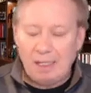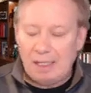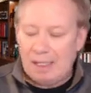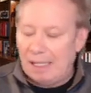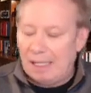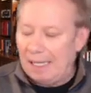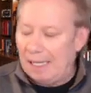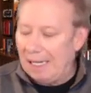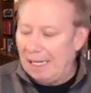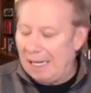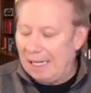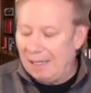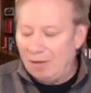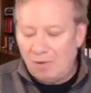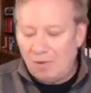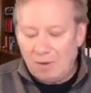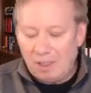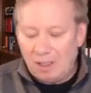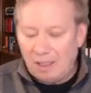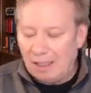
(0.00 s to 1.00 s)
I
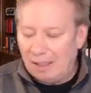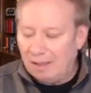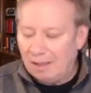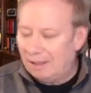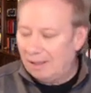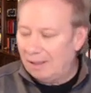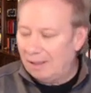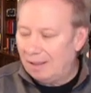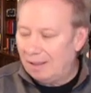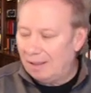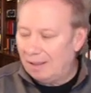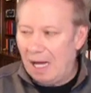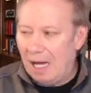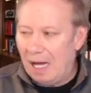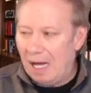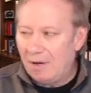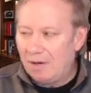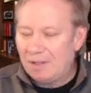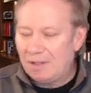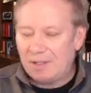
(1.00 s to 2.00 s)
don't
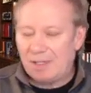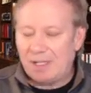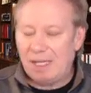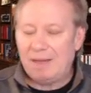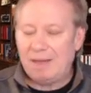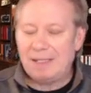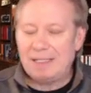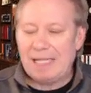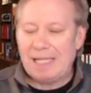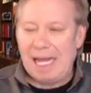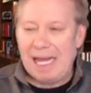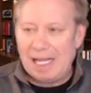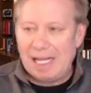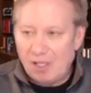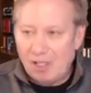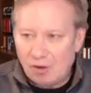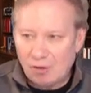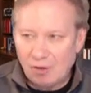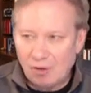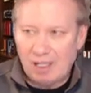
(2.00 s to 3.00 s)
understand this
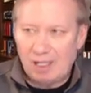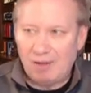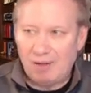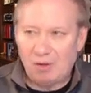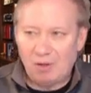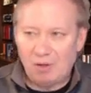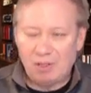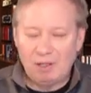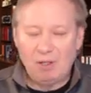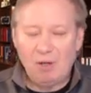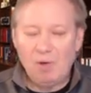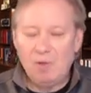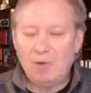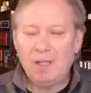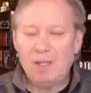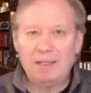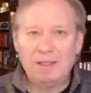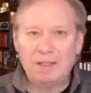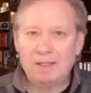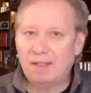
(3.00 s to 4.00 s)
hatred or
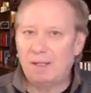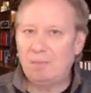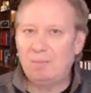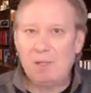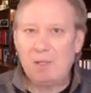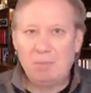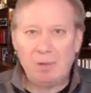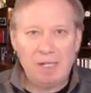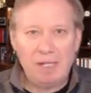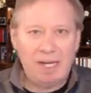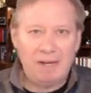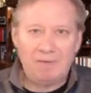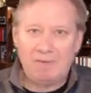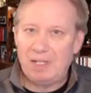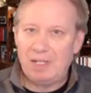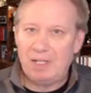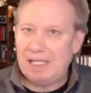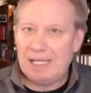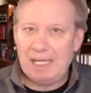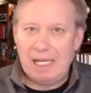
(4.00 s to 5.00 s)
loathing that some people have for
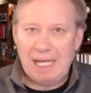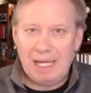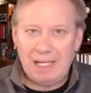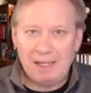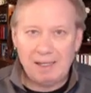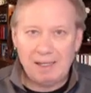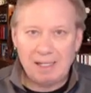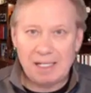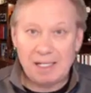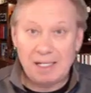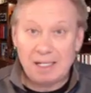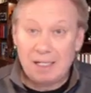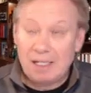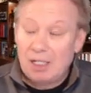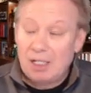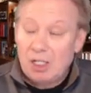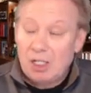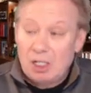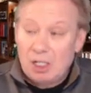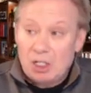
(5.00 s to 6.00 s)
Nikki Haley.
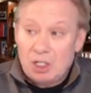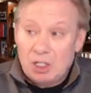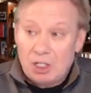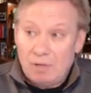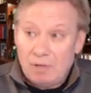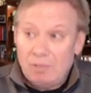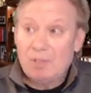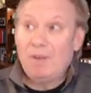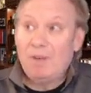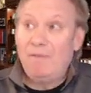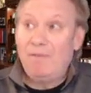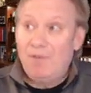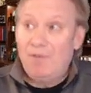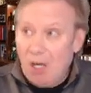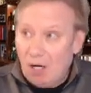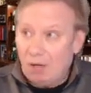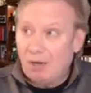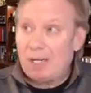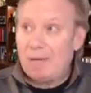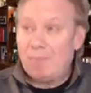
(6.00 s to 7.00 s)
She was a
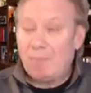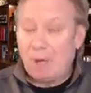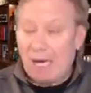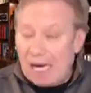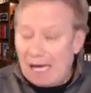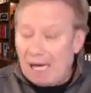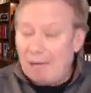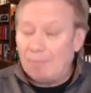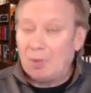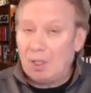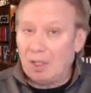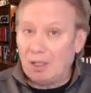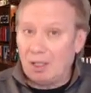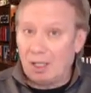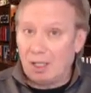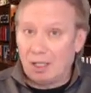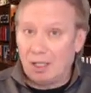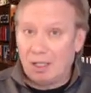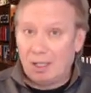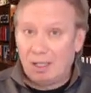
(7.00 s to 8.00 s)
very
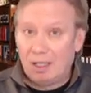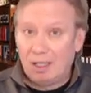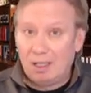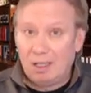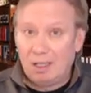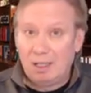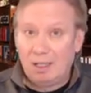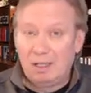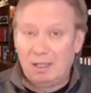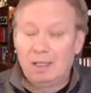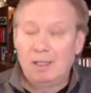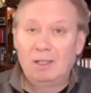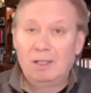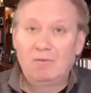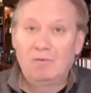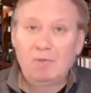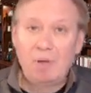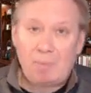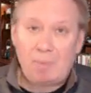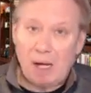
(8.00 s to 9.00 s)
popular
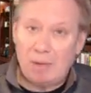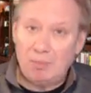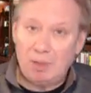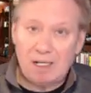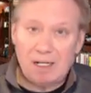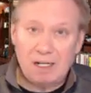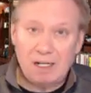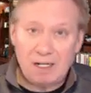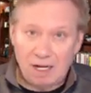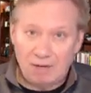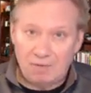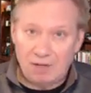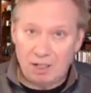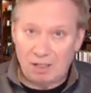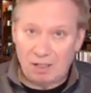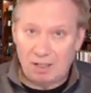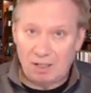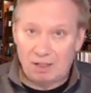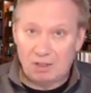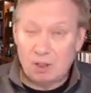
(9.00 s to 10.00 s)
Republican governor.
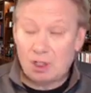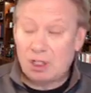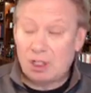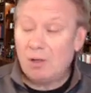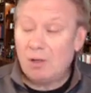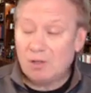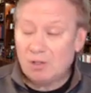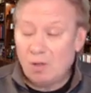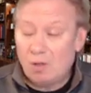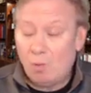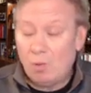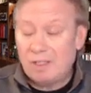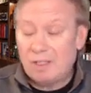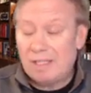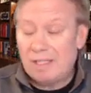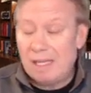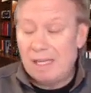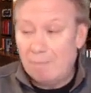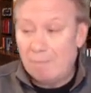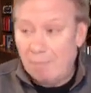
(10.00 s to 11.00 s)
She also was
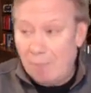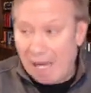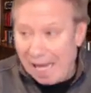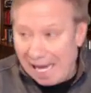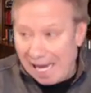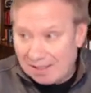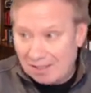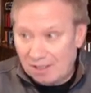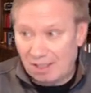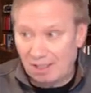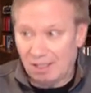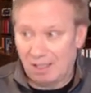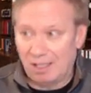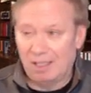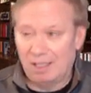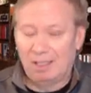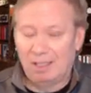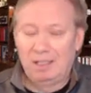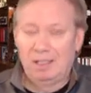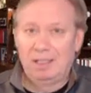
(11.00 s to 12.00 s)
the
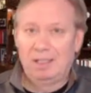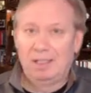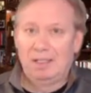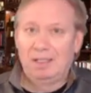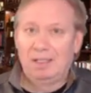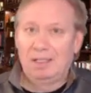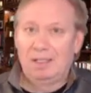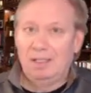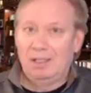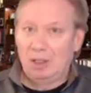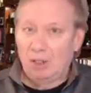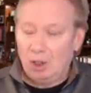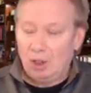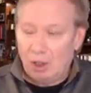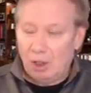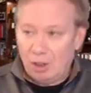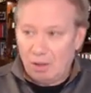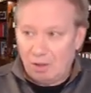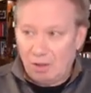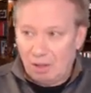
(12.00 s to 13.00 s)
ambassador
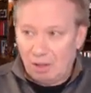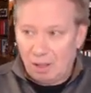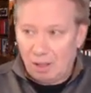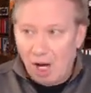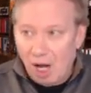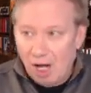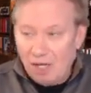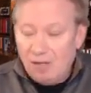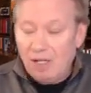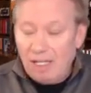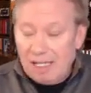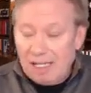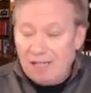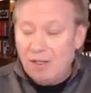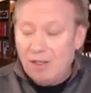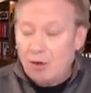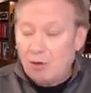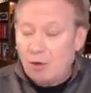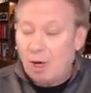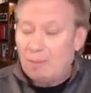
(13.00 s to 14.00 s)
in
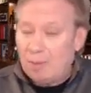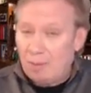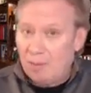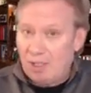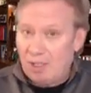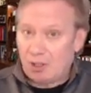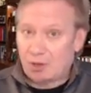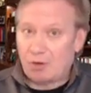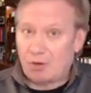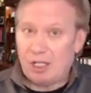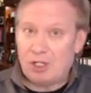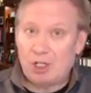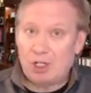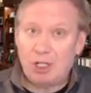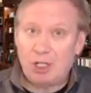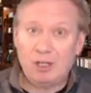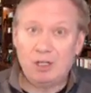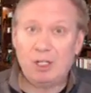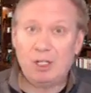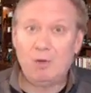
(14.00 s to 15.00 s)
the Trump administration
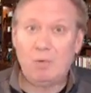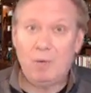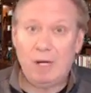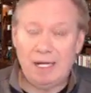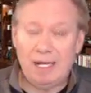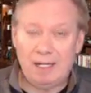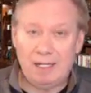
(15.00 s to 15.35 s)
to the UN.